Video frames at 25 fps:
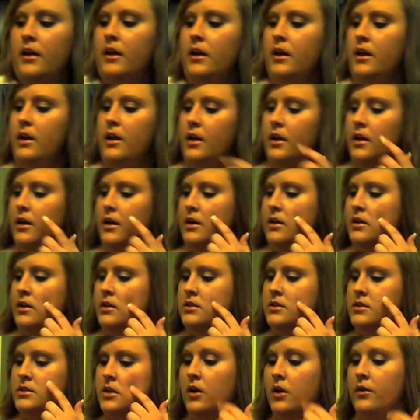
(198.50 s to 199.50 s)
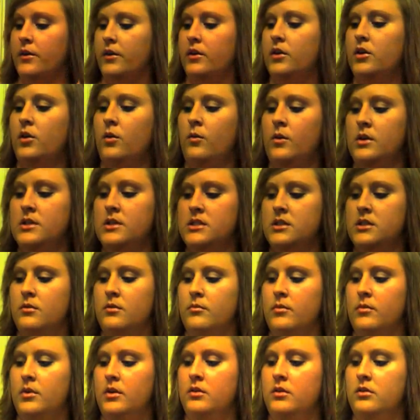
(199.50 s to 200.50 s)
and you're gonna want
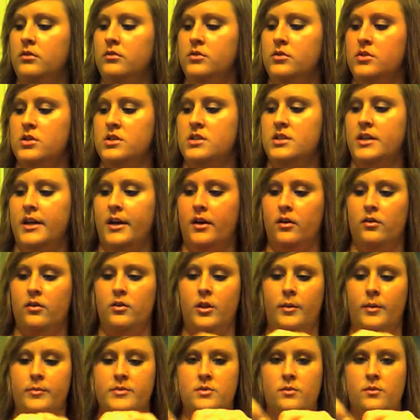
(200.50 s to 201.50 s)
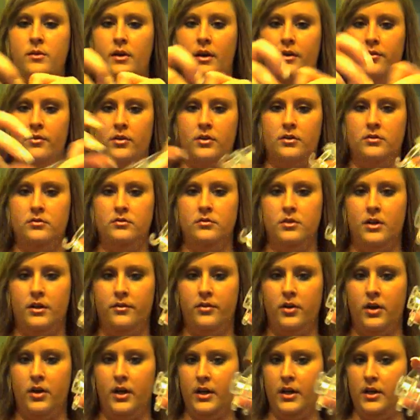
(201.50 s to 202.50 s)
some just hair clips or
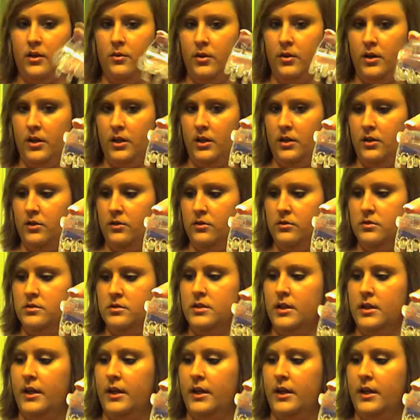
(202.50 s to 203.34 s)
whatever kind you want to use.